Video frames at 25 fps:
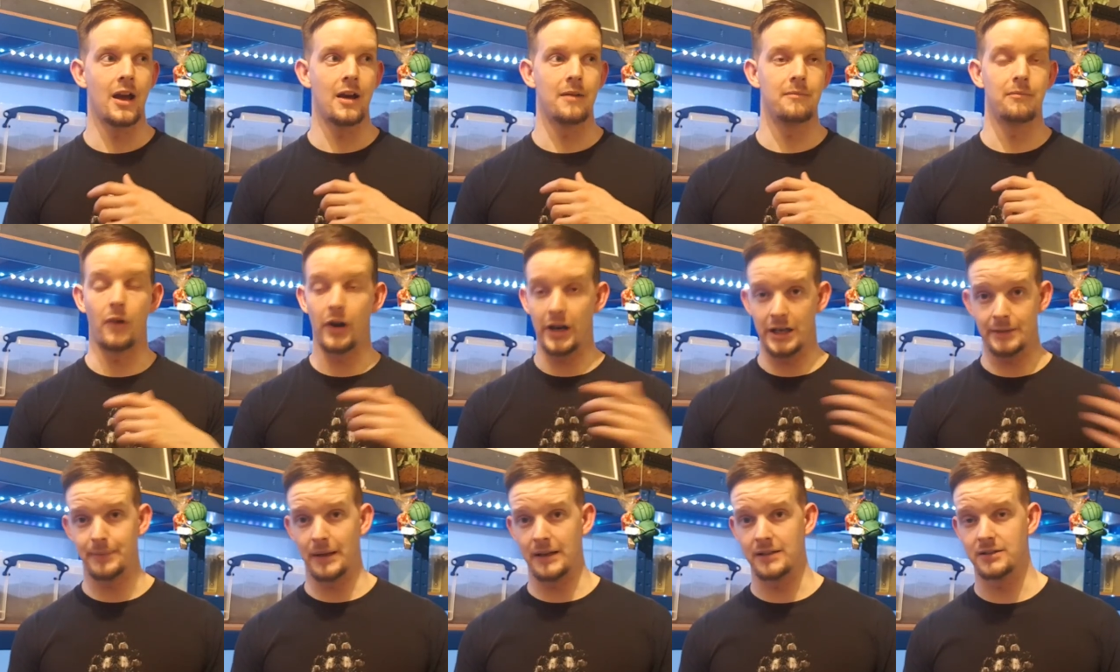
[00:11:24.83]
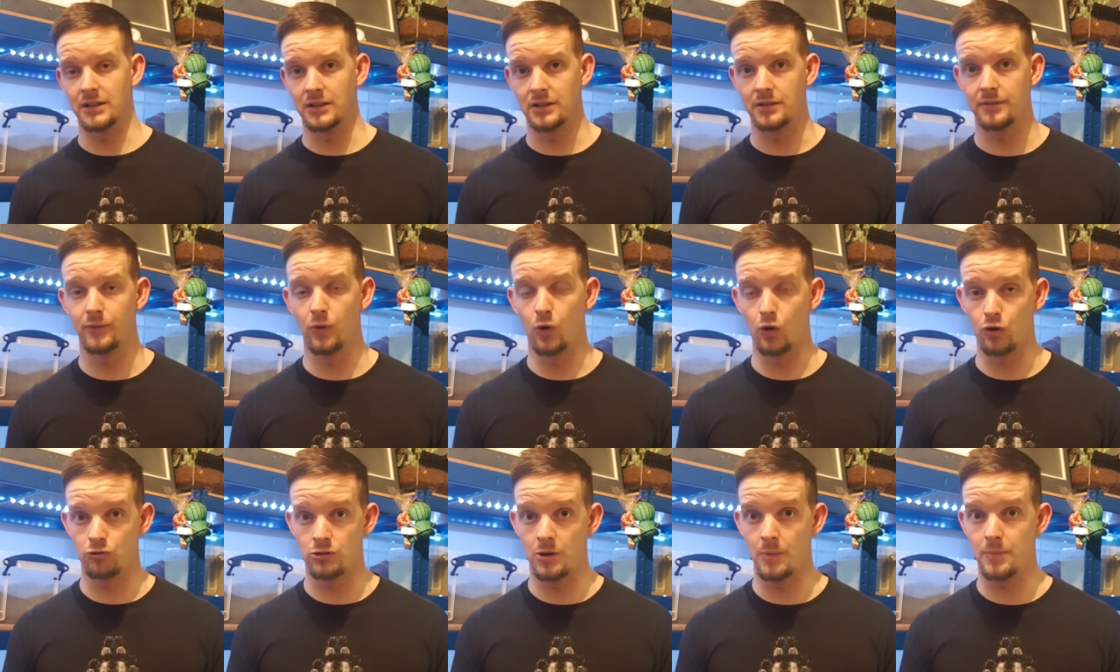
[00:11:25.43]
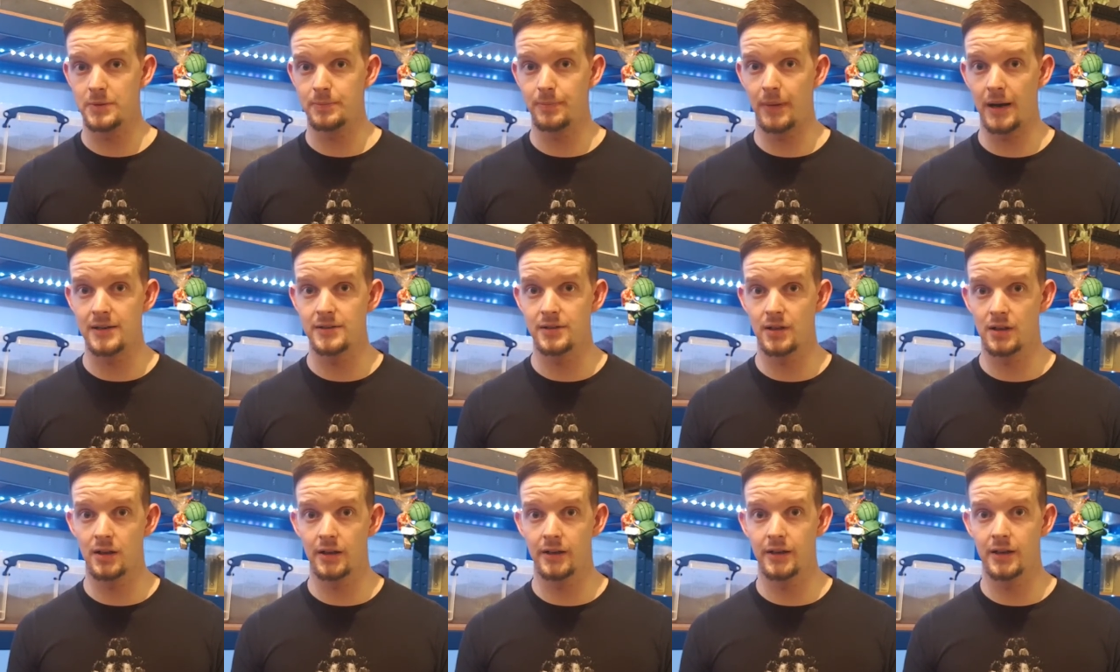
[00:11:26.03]
my expenses for trips,
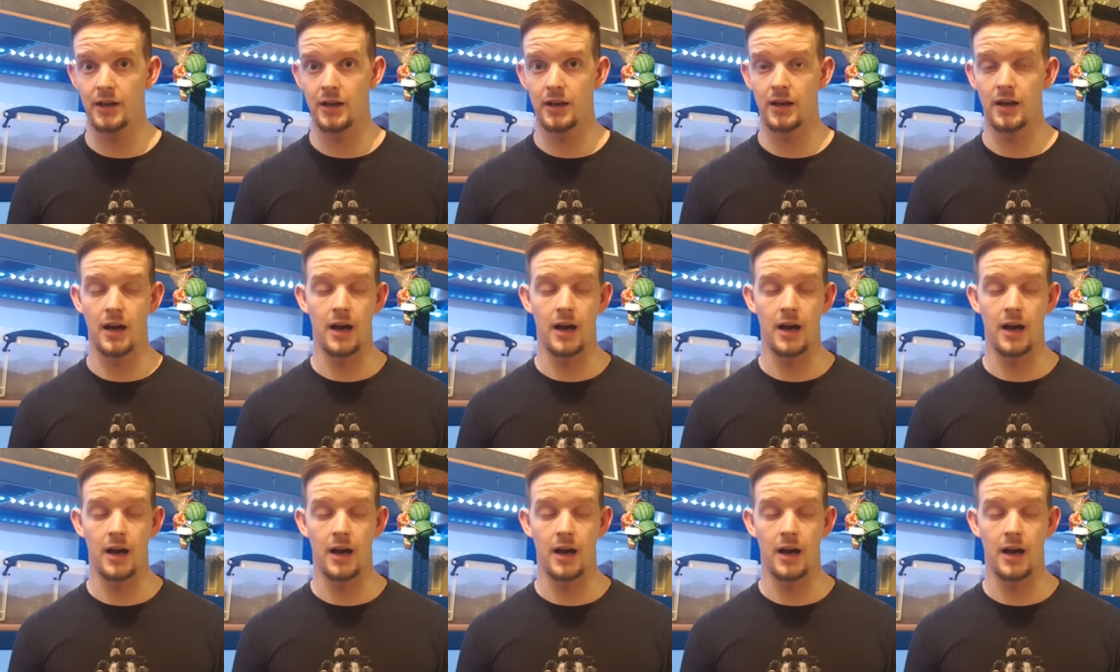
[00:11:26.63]
basically,